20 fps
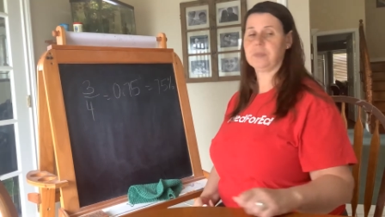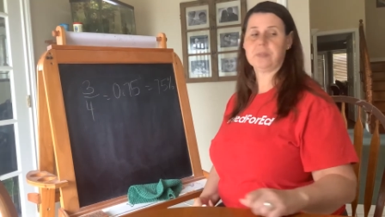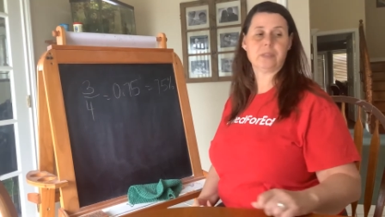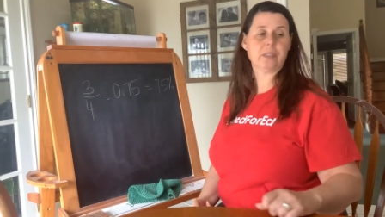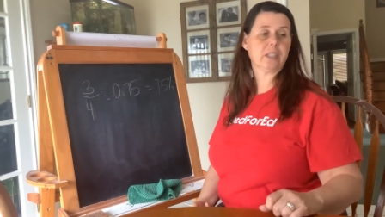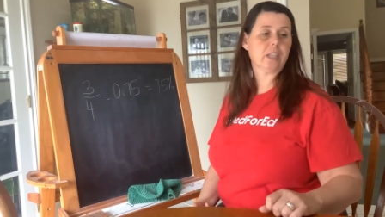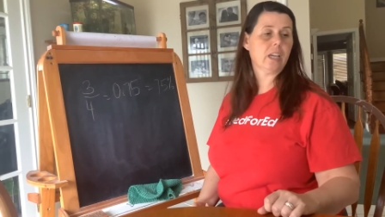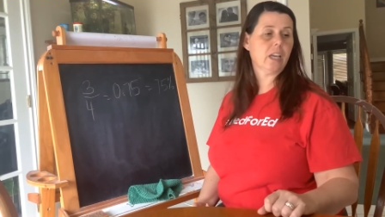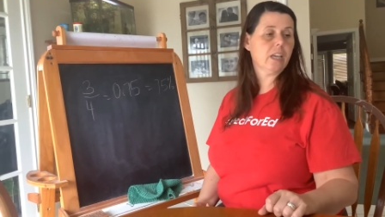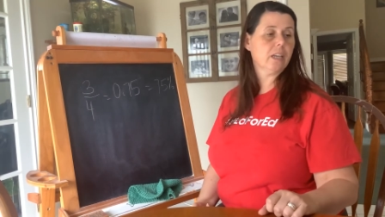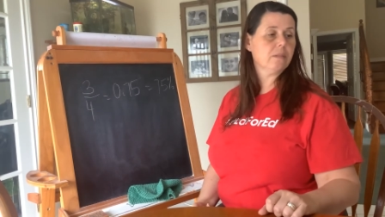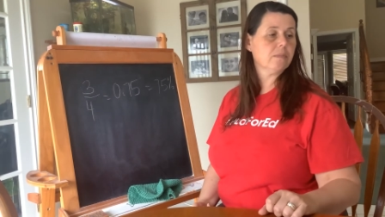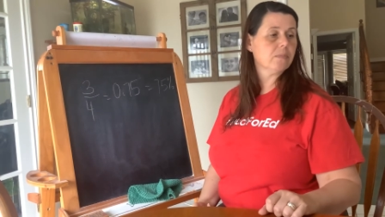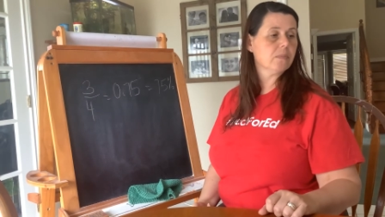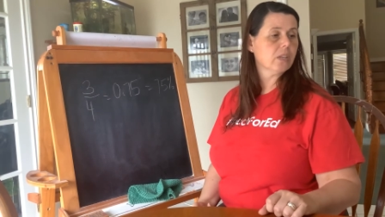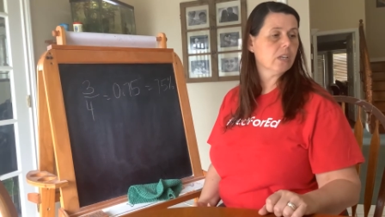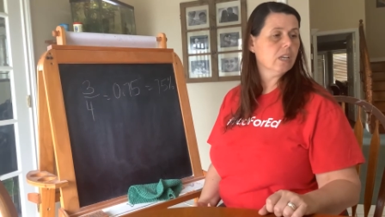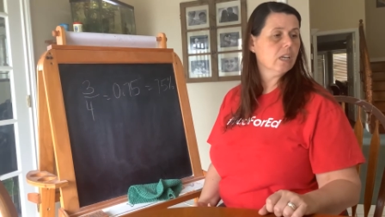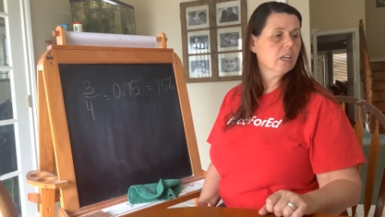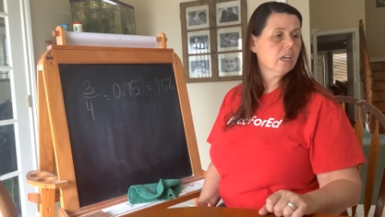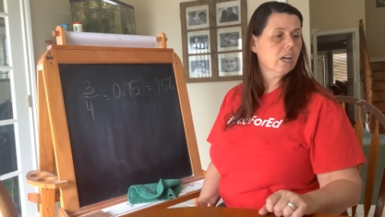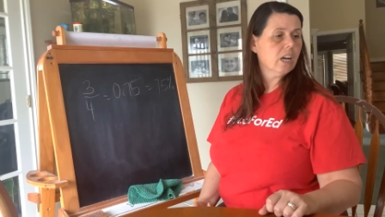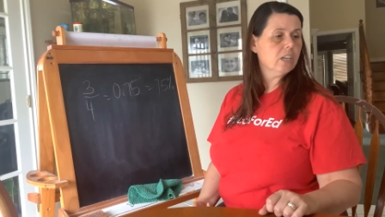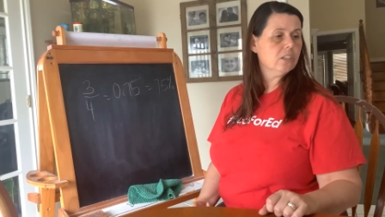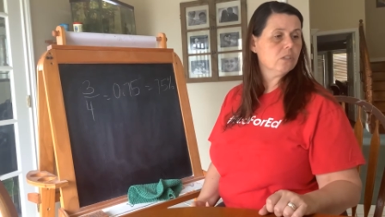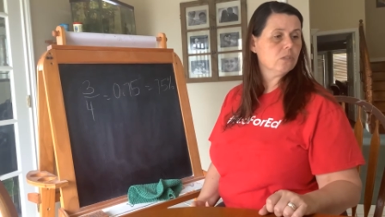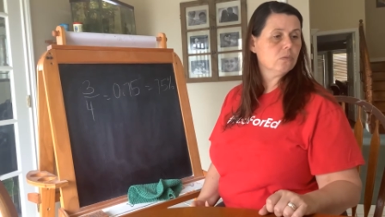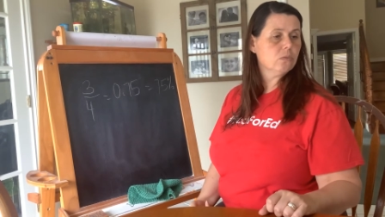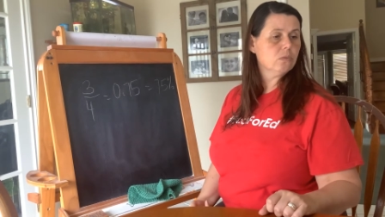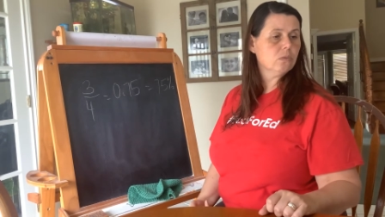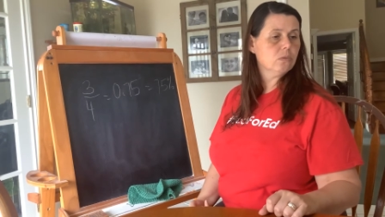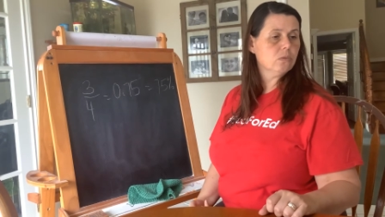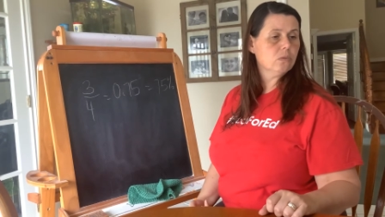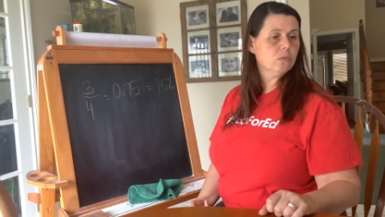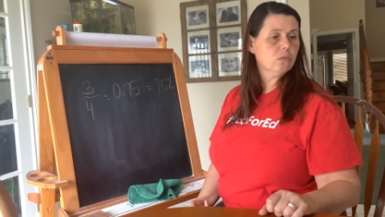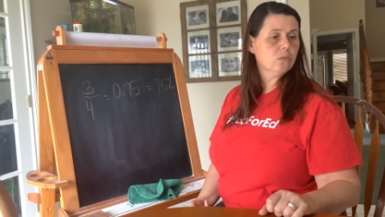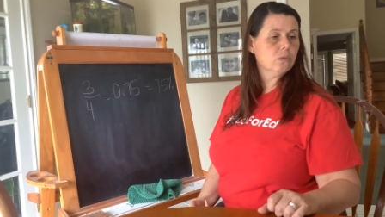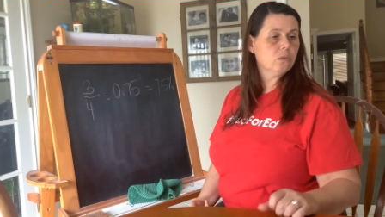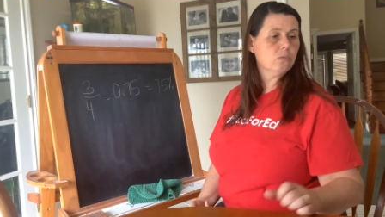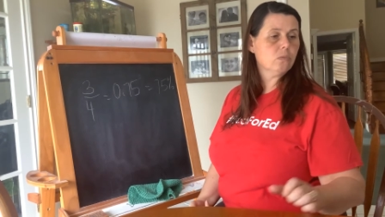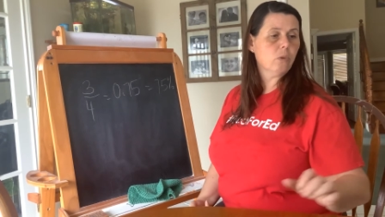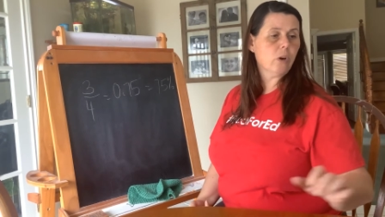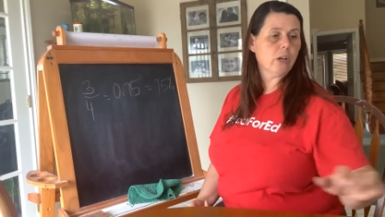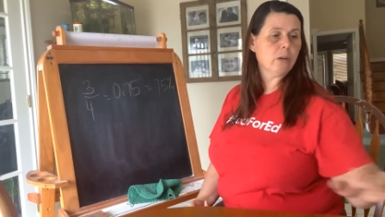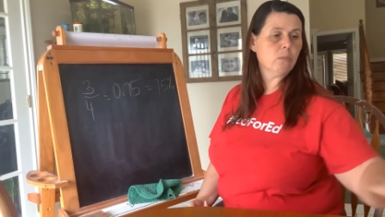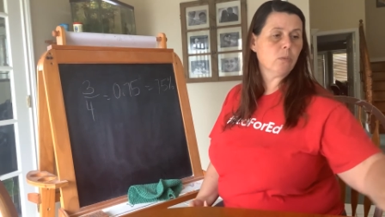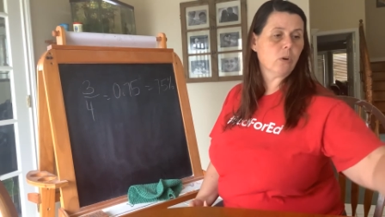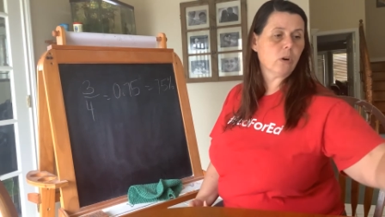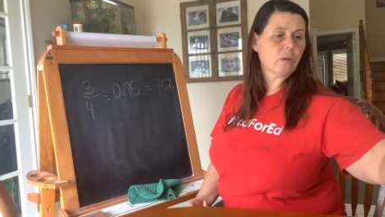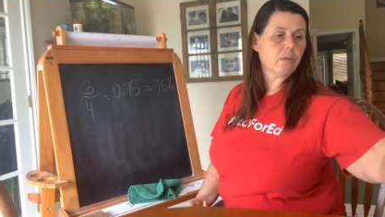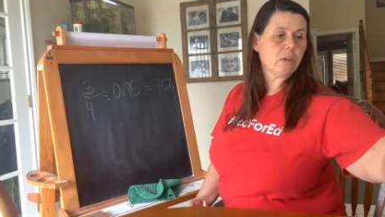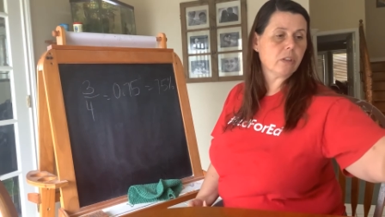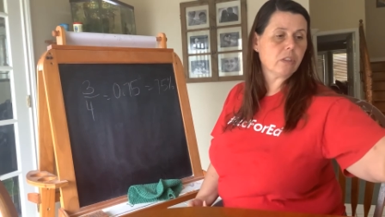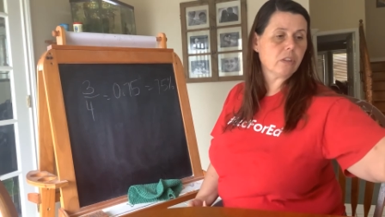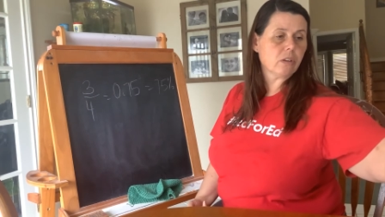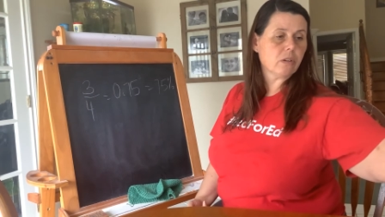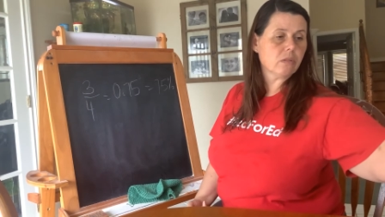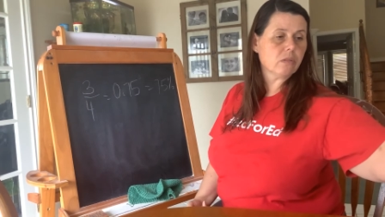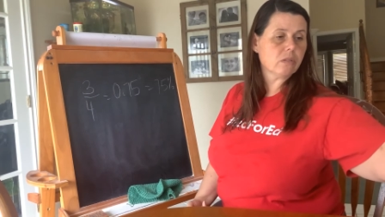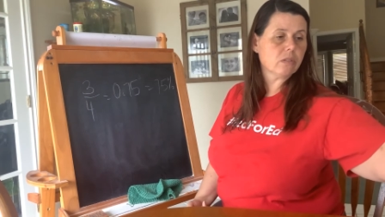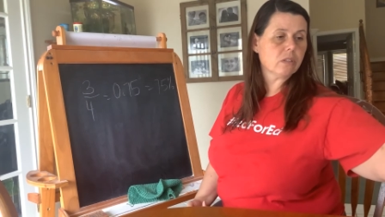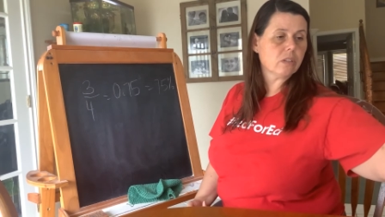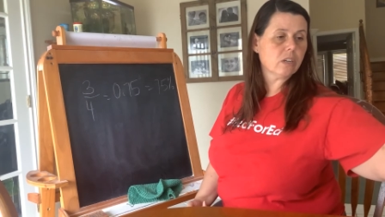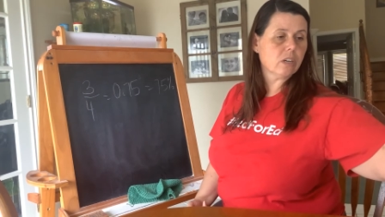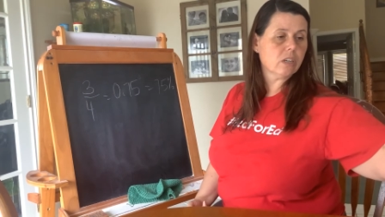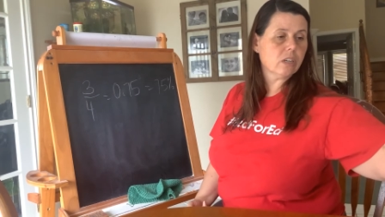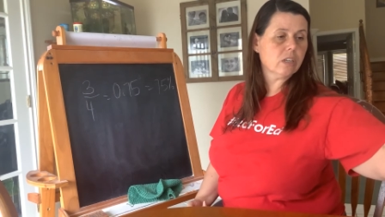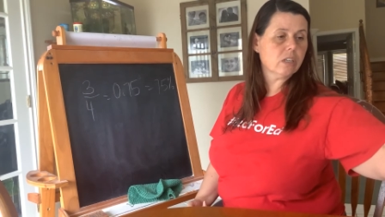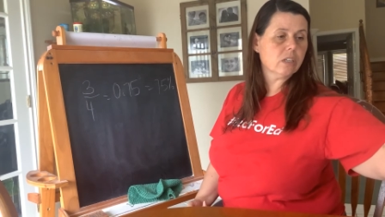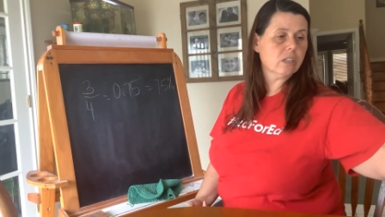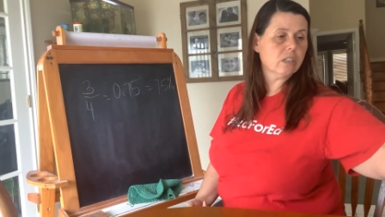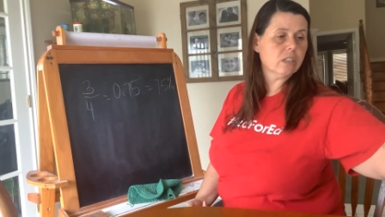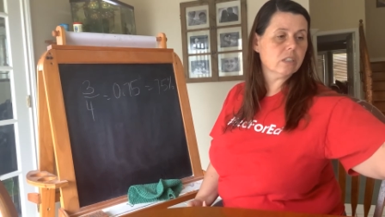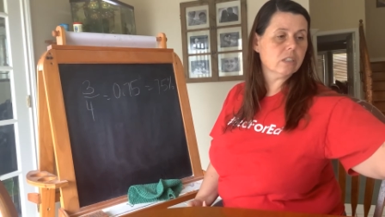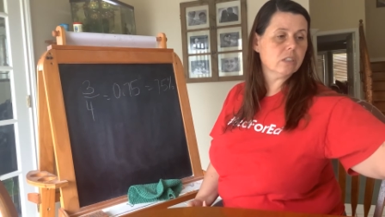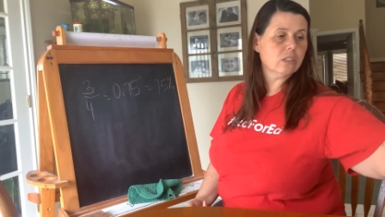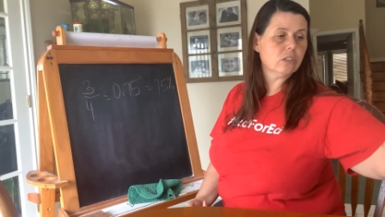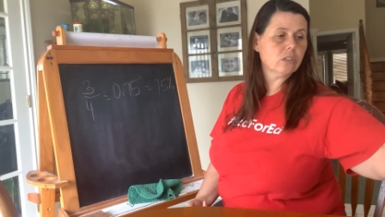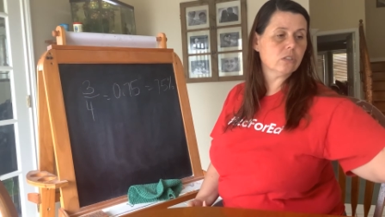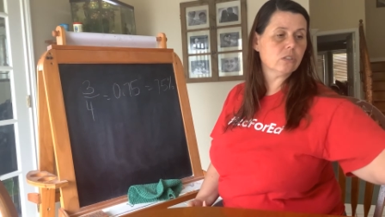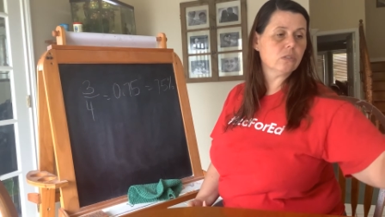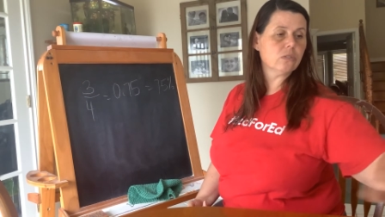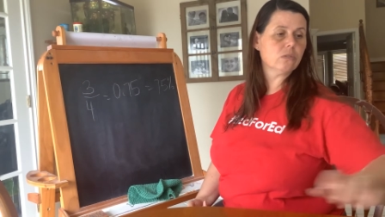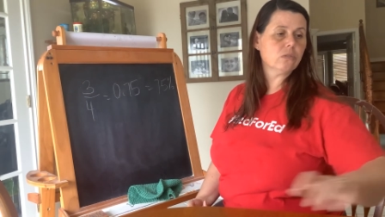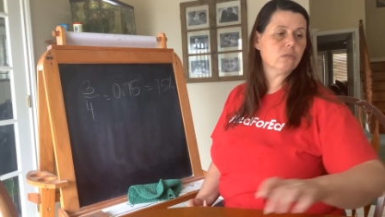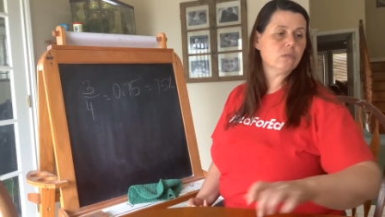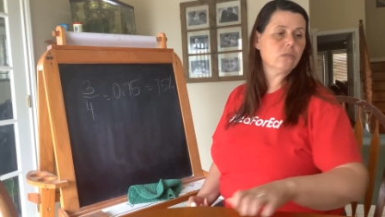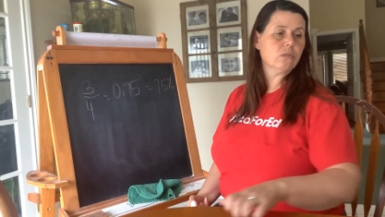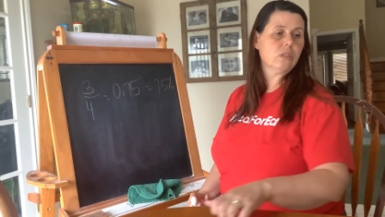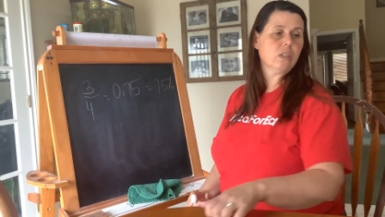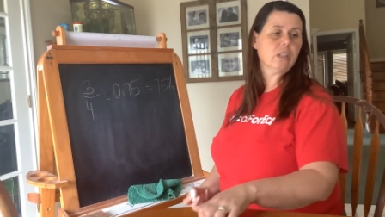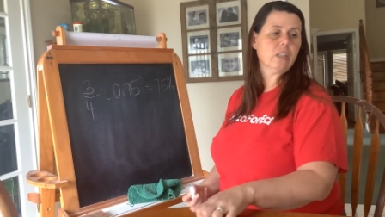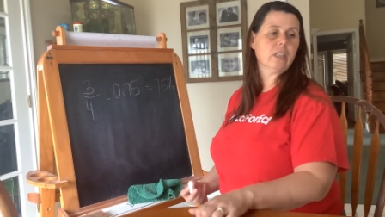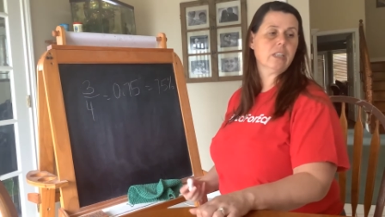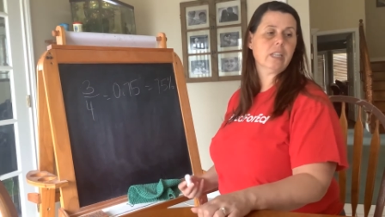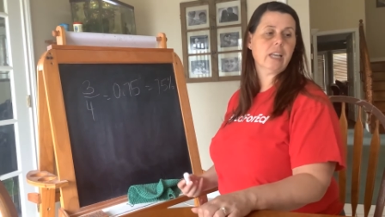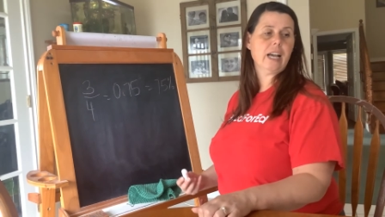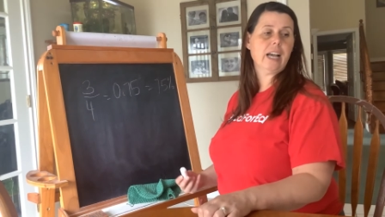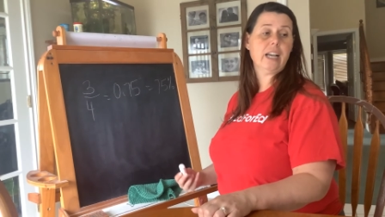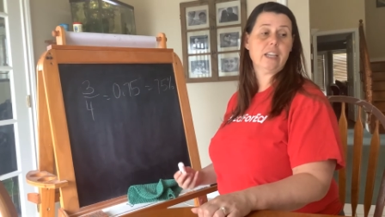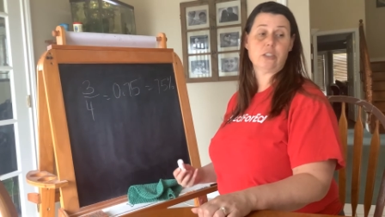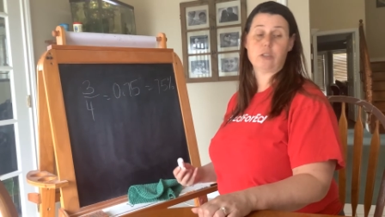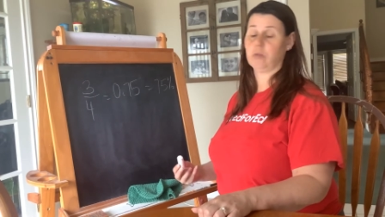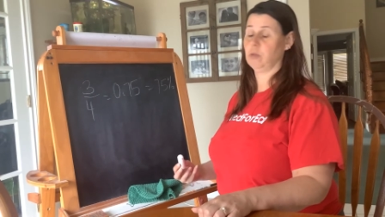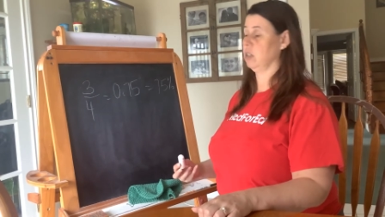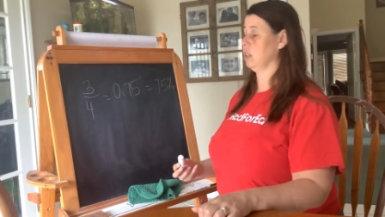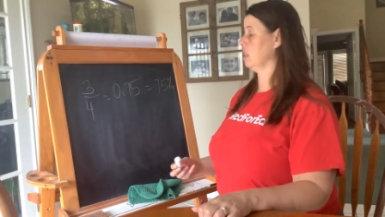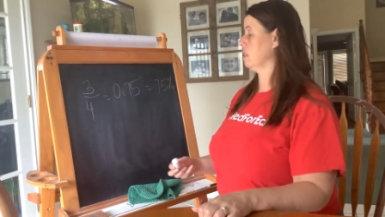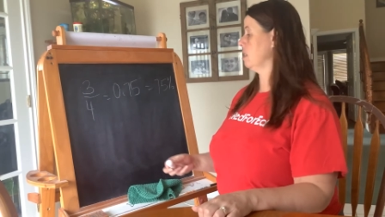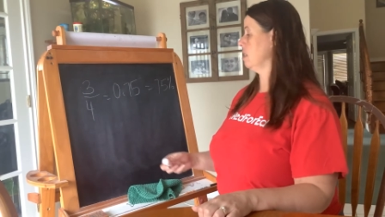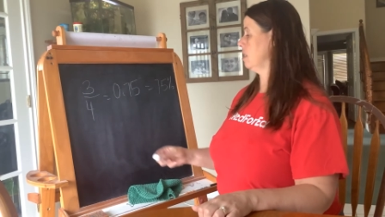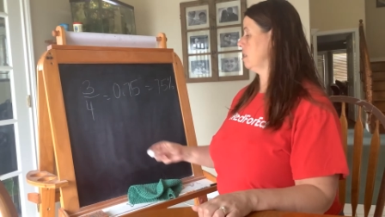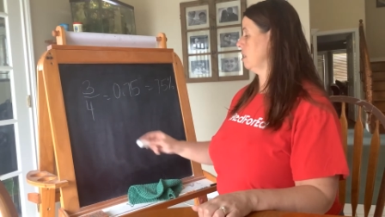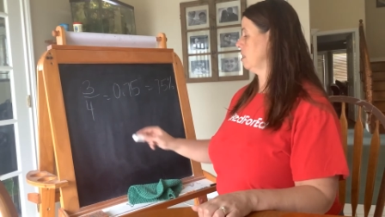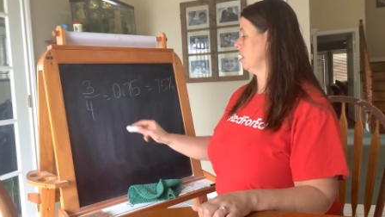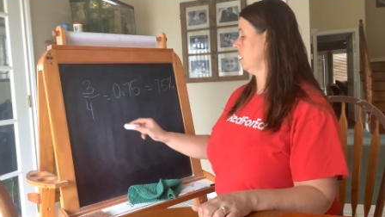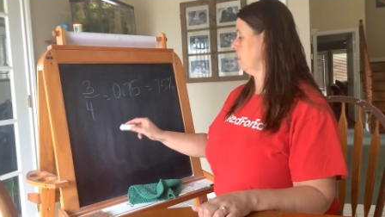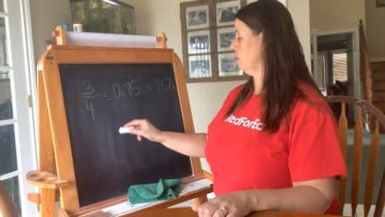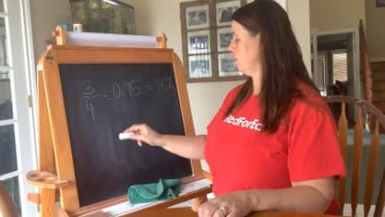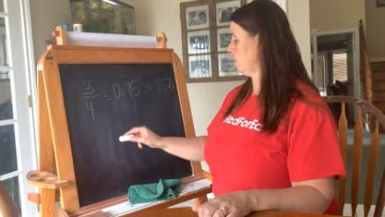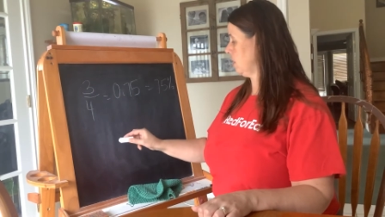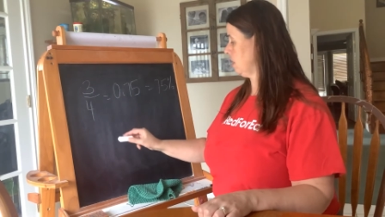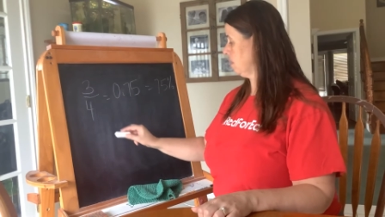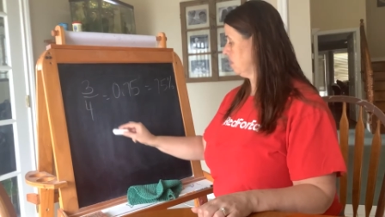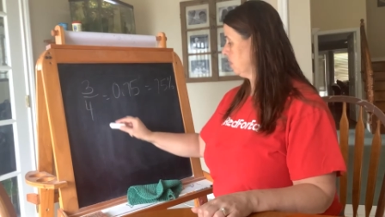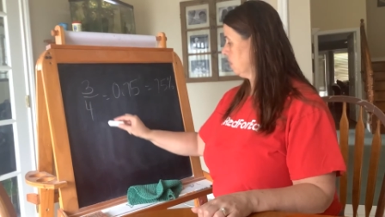Okay? I do one more with you. I'll do the last one because it's a toughie.